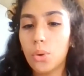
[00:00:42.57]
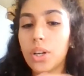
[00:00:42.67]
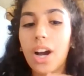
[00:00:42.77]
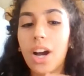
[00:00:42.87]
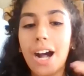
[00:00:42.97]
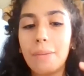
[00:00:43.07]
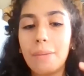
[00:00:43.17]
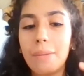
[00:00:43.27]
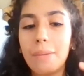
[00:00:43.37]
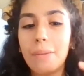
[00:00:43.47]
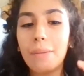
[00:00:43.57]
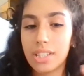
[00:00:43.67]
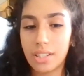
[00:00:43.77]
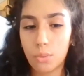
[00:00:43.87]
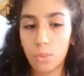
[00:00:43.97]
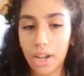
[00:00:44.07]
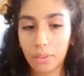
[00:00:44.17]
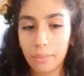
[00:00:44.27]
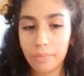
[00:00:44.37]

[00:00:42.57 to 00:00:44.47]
or a hobby you do once in a while.